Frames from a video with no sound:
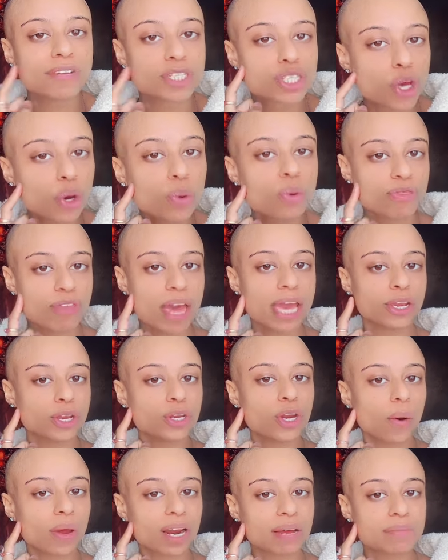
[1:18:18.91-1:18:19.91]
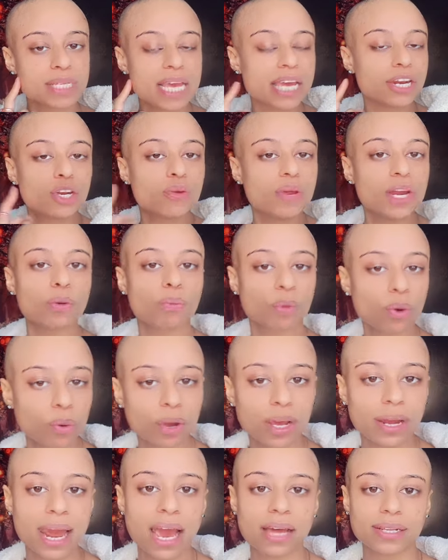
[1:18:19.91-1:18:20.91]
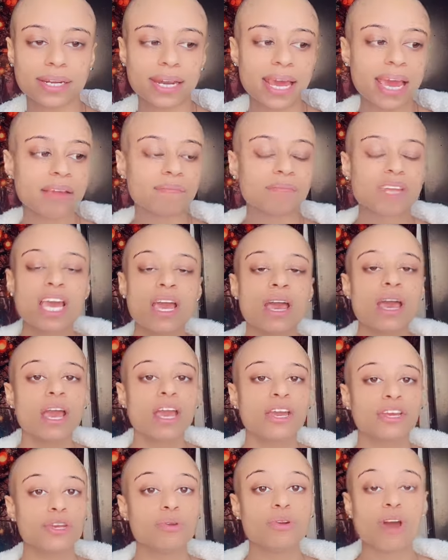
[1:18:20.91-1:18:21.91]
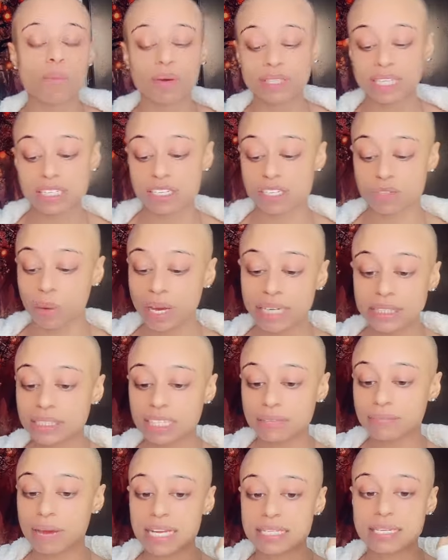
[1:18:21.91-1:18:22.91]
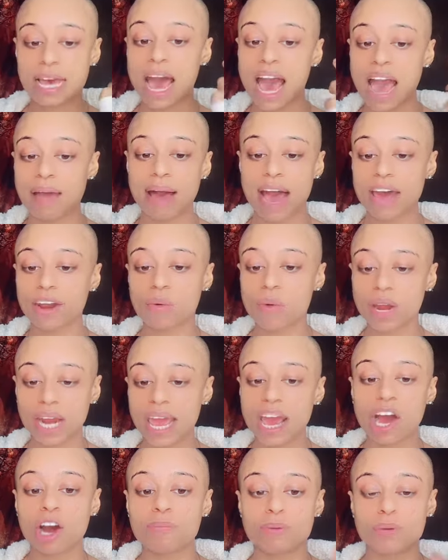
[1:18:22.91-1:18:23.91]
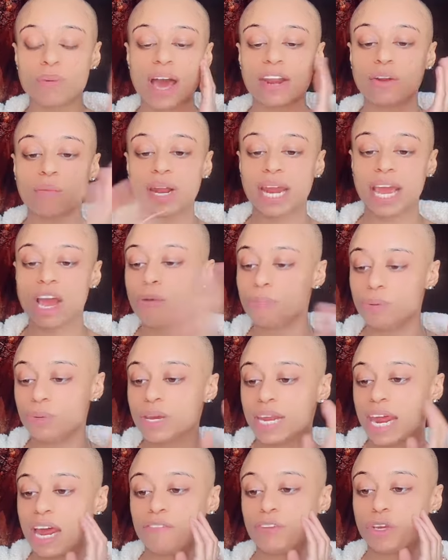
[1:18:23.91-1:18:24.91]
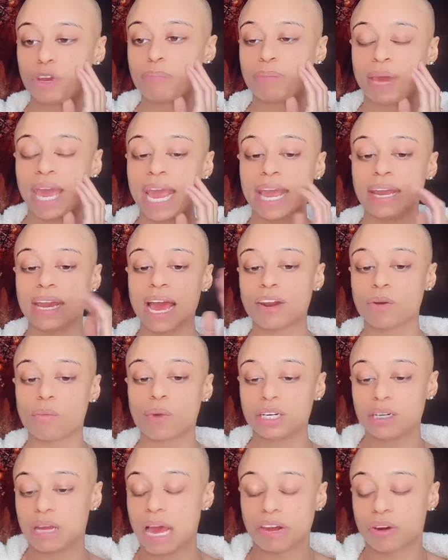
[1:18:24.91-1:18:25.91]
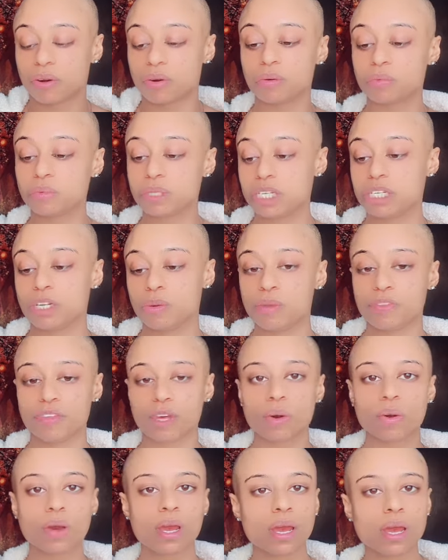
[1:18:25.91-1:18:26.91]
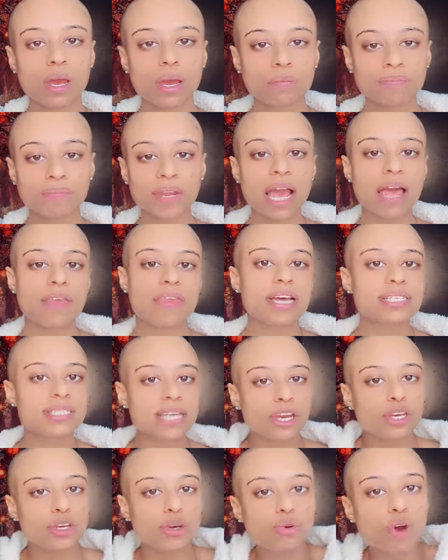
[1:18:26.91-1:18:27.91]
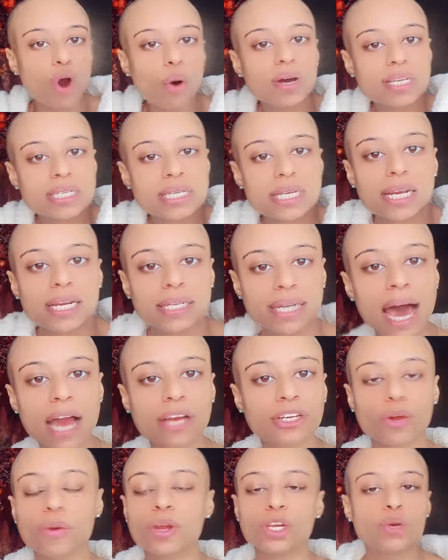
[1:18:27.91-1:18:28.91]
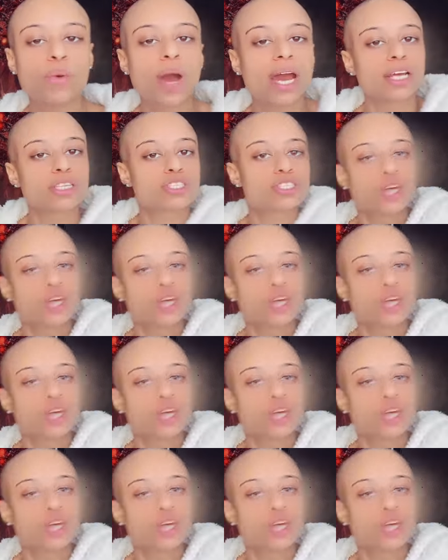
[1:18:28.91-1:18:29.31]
you have a toothache. You know what I'm saying? You need a root canal and they, you know what, this is wasting my time. I don't want to help you. I don't want to help you get out of your pain. I don't want to, I don't know what to do with you. That's like you going to the doctor and you